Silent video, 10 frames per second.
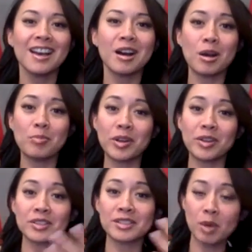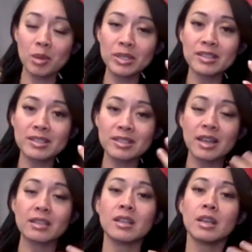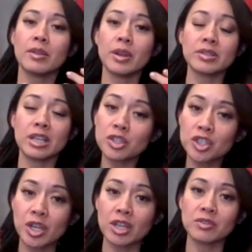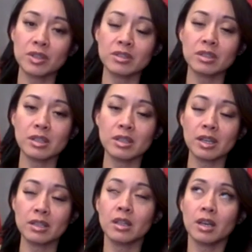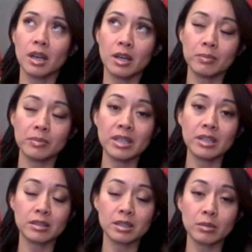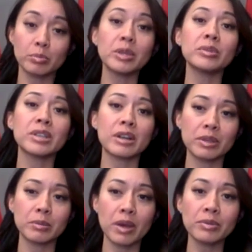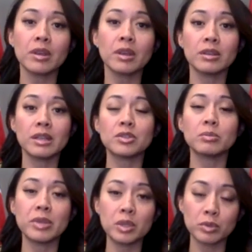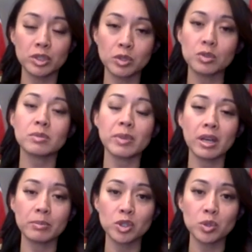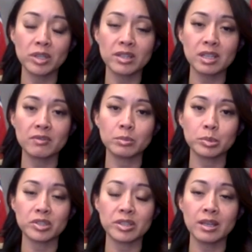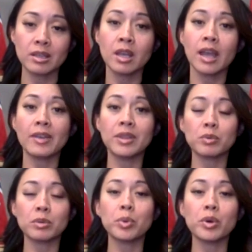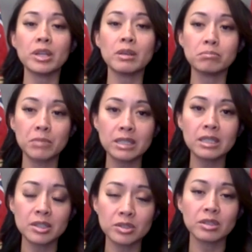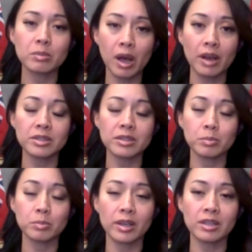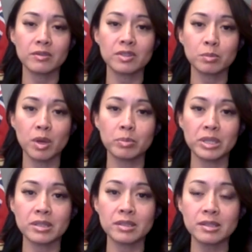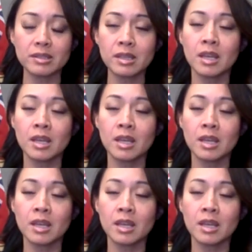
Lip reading: But on the small business side, there's interchange fees that they get billed every month. These are being reduced by up to 27%. And then we're putting money into the pockets of small businesses.